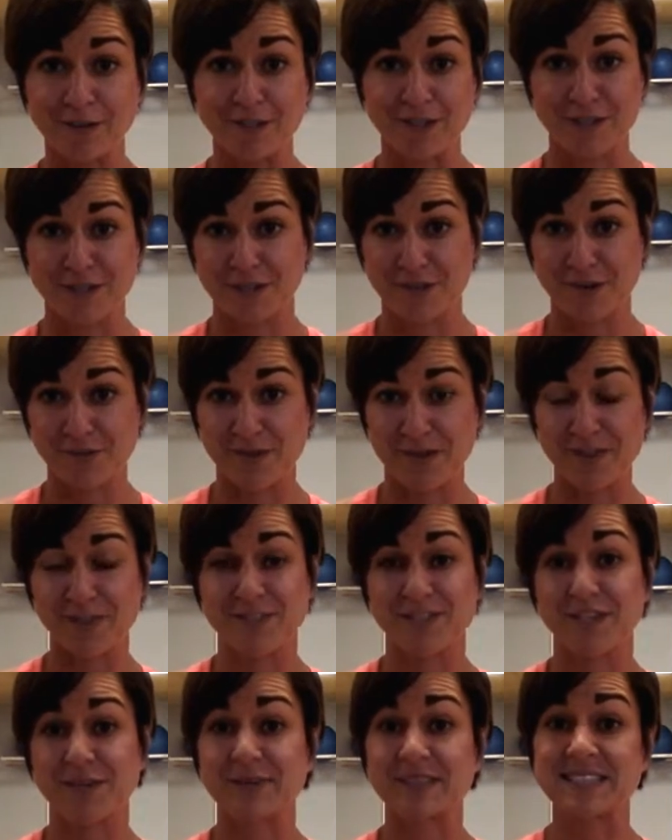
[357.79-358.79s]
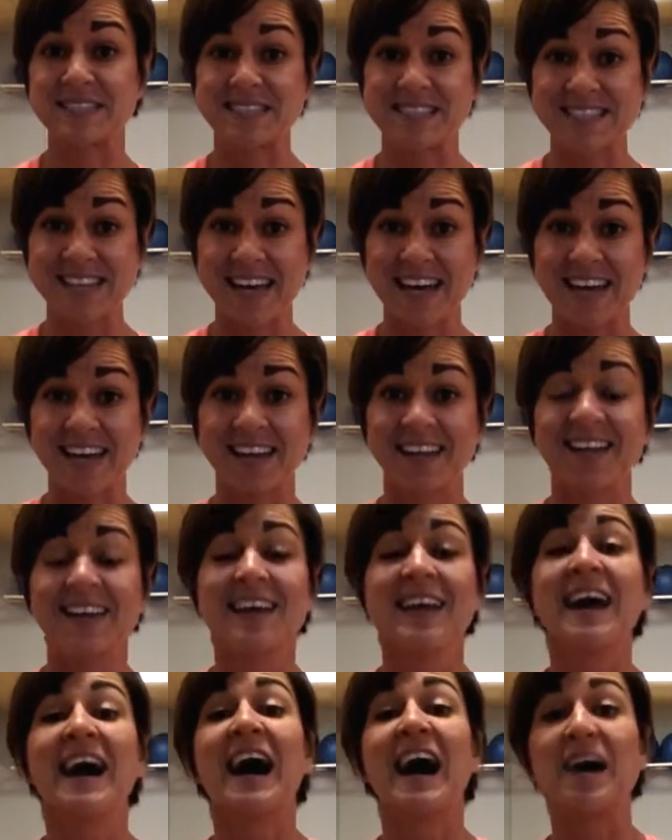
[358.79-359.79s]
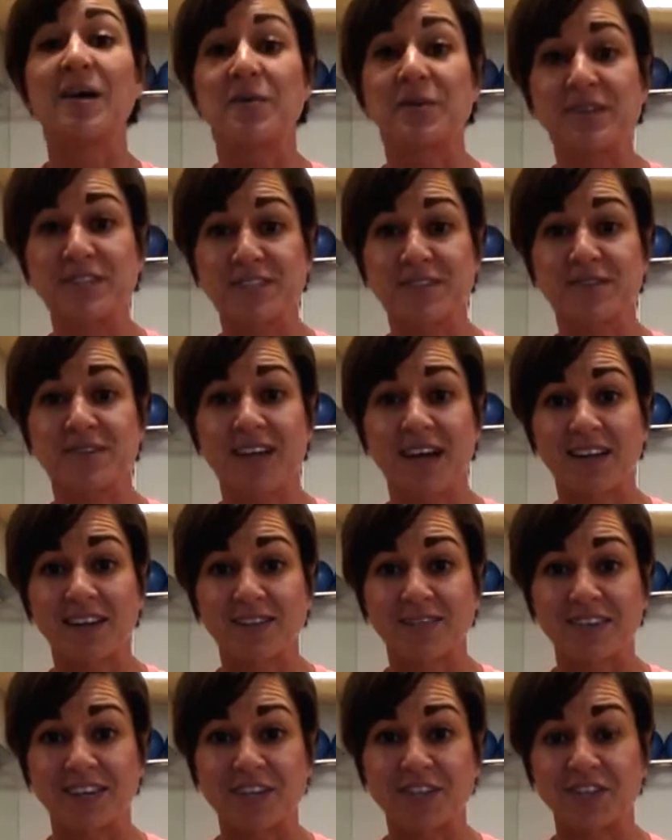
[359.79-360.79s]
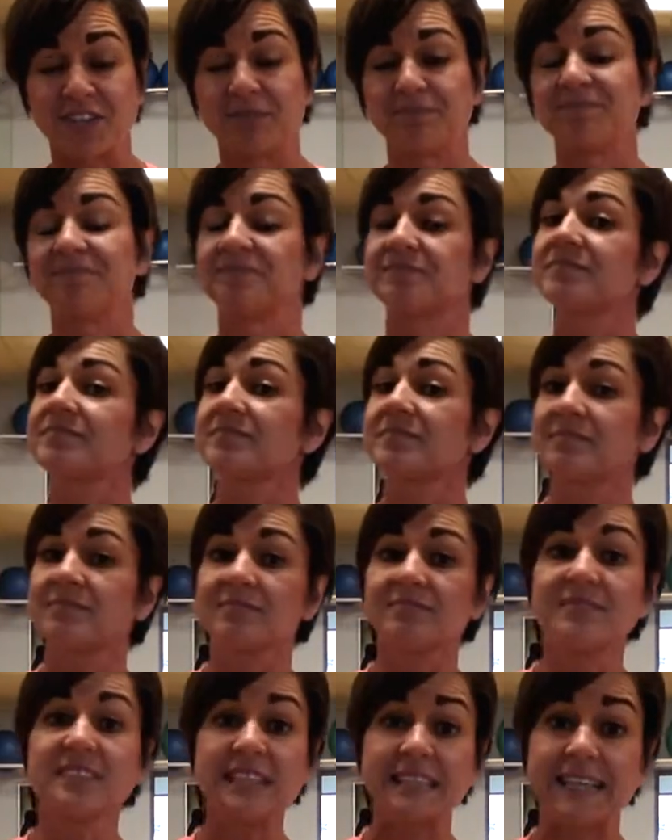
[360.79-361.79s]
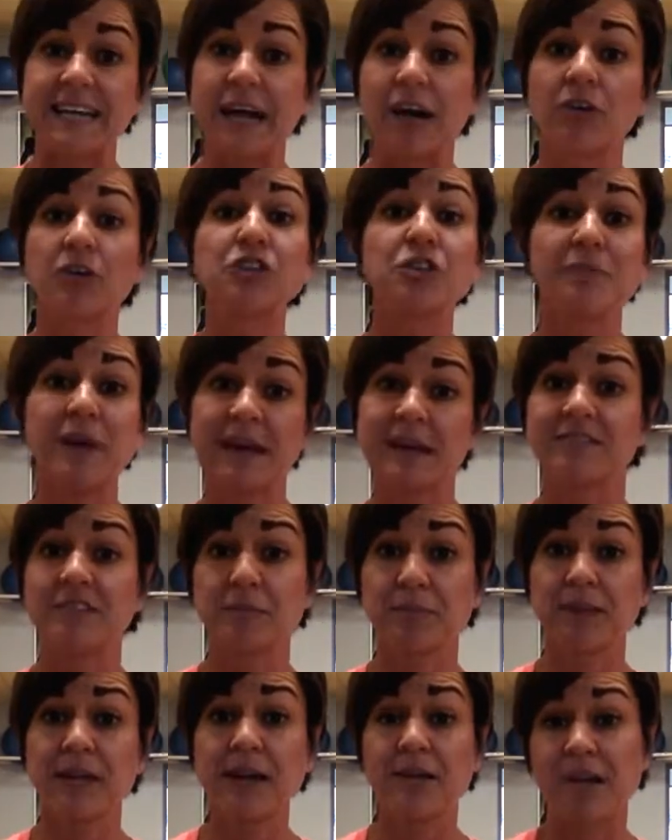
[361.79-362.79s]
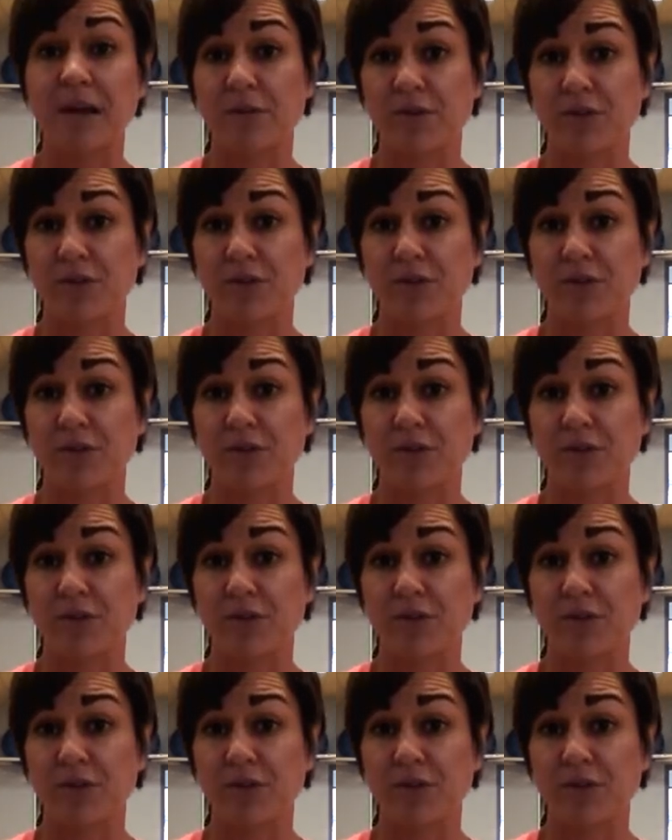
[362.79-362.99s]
to start with. So instead, I went to an elevation. Now, you might have to play around